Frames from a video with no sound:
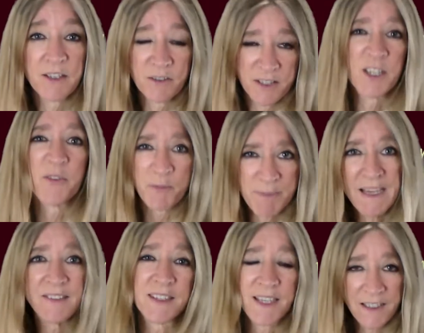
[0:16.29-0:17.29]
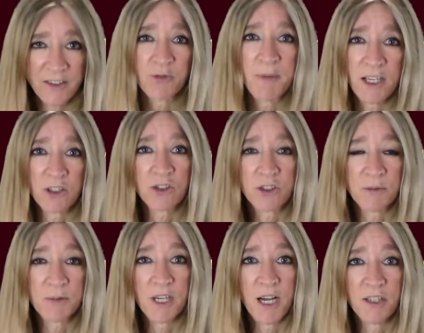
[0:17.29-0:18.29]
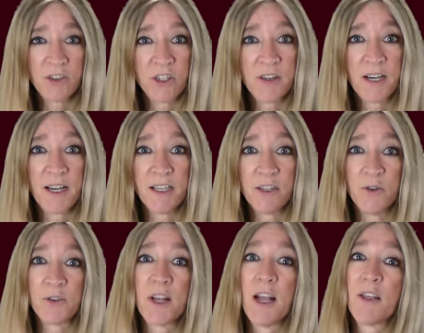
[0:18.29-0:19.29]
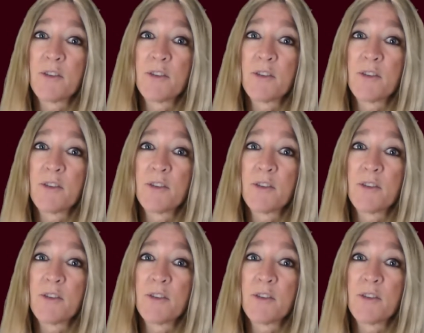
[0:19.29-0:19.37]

you know, the basic English medical terminology that I use